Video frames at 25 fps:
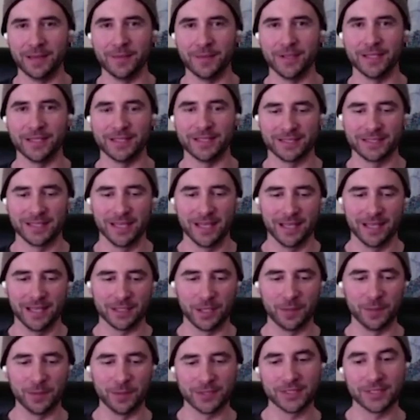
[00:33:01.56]
I mean, it's it's
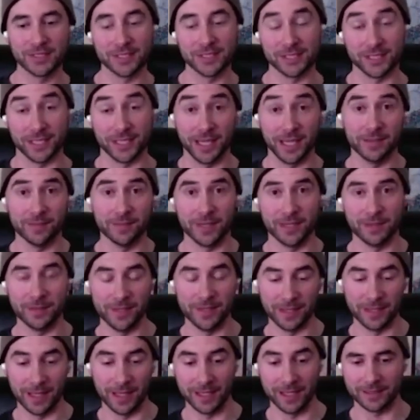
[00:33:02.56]
almost cliche and
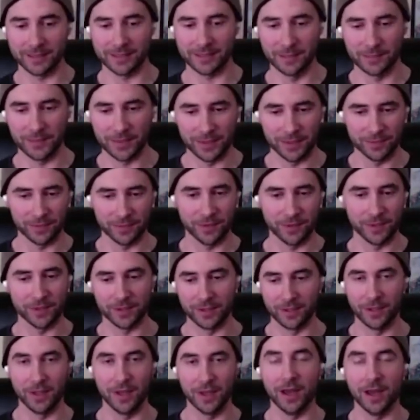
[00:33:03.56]
maybe like something you've heard
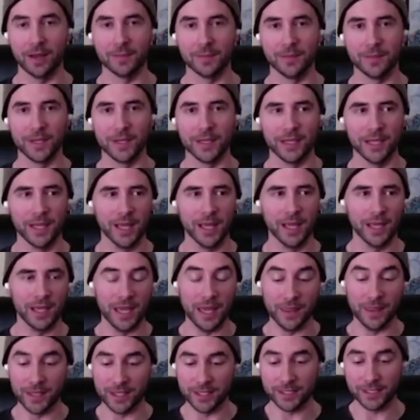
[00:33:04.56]
a lot, but
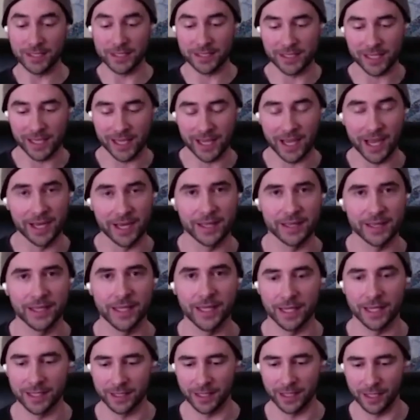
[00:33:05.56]
this is the kind of
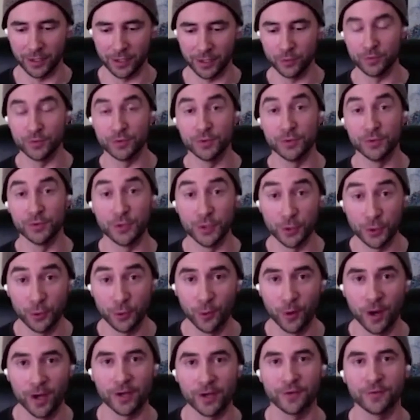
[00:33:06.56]
thing that you do
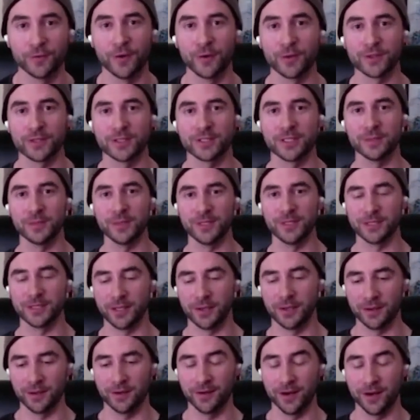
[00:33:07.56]
want your focus to be
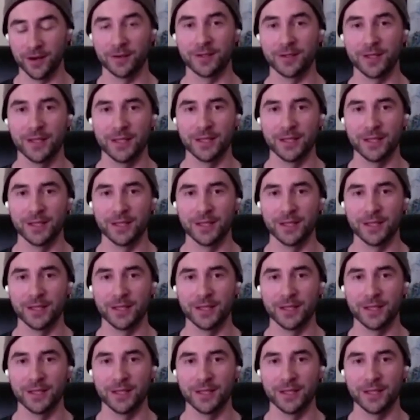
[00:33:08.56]
centered around.